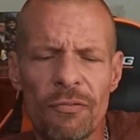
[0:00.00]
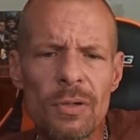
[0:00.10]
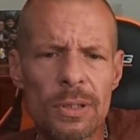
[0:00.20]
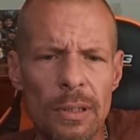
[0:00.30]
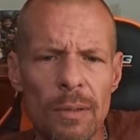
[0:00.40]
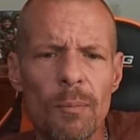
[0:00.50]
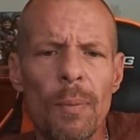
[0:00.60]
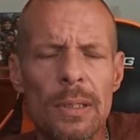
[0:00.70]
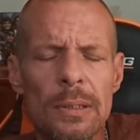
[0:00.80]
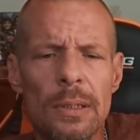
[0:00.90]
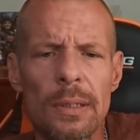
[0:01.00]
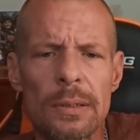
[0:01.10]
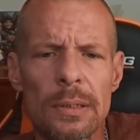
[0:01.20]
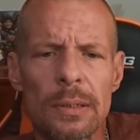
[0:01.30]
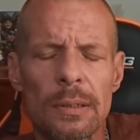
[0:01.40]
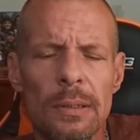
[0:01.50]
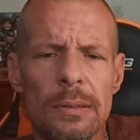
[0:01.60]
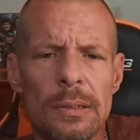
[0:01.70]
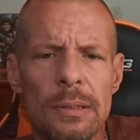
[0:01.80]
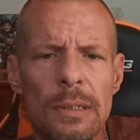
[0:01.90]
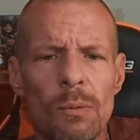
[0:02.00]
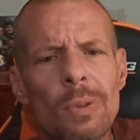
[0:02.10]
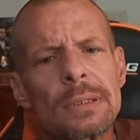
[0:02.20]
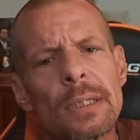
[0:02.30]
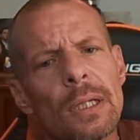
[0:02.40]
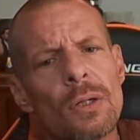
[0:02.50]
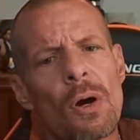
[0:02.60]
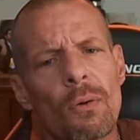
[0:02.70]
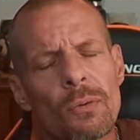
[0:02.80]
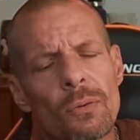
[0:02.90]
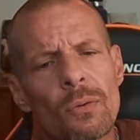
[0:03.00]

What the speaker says: fishing basically, to see what did he know.